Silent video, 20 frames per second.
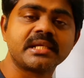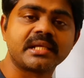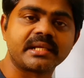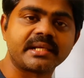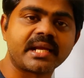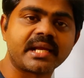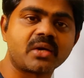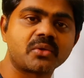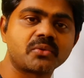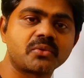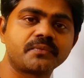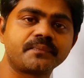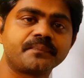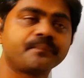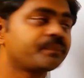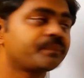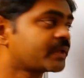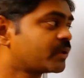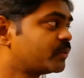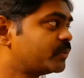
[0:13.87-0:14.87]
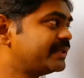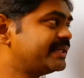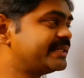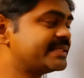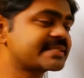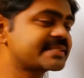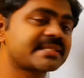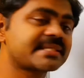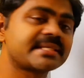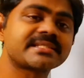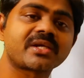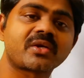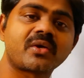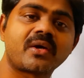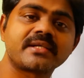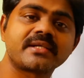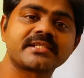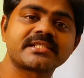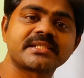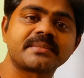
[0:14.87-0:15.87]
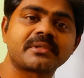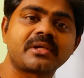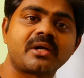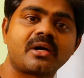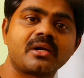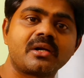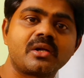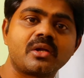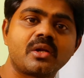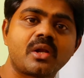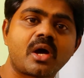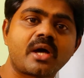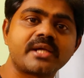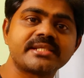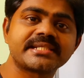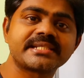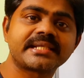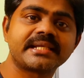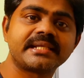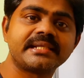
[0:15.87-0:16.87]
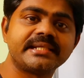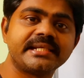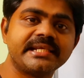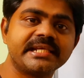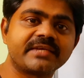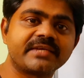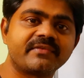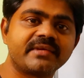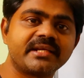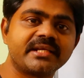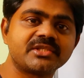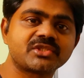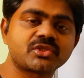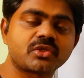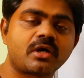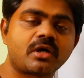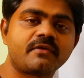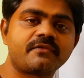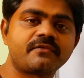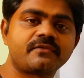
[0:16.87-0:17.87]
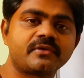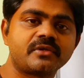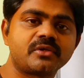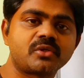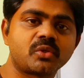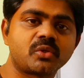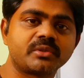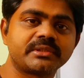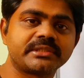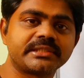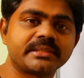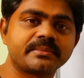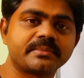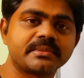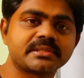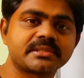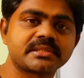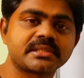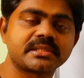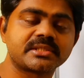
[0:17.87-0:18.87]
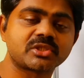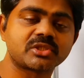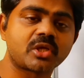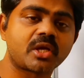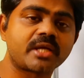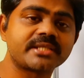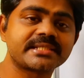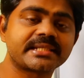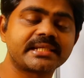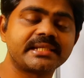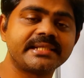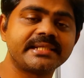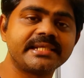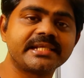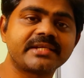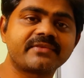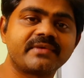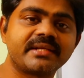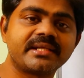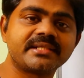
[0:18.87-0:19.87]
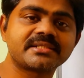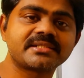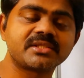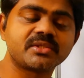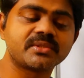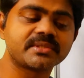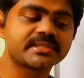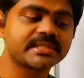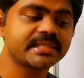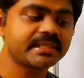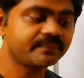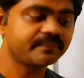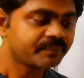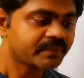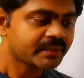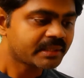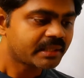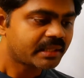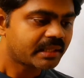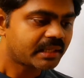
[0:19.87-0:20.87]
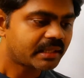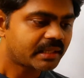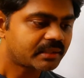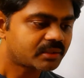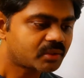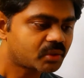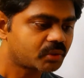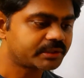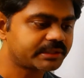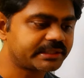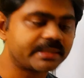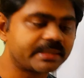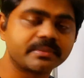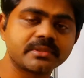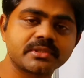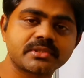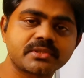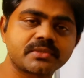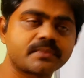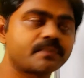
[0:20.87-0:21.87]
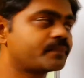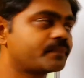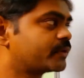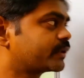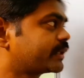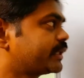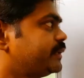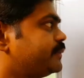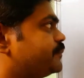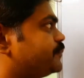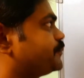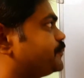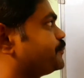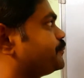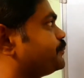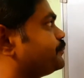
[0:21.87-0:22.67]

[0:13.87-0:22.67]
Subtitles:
Now we'll discuss a concept called logical equivalence of truth tables. So logical equivalence using truth tables. Okay.